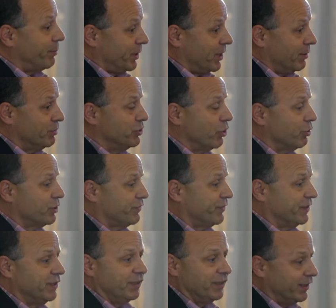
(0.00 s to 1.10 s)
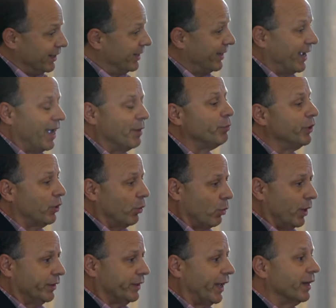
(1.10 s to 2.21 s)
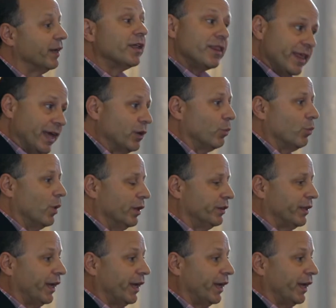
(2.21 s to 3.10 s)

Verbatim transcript: that becomes notice fatigue, and we don't want that. They don't want